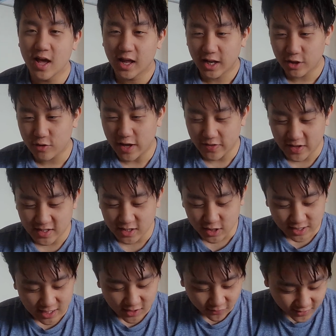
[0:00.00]
like, you get this
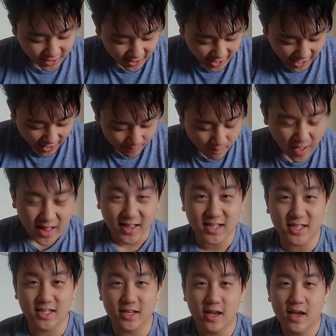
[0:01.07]
sense of
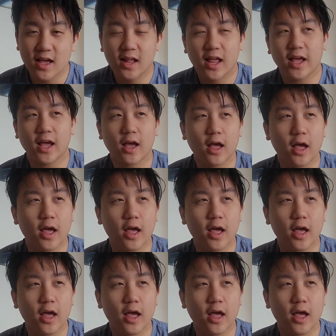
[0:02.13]
immense. Like,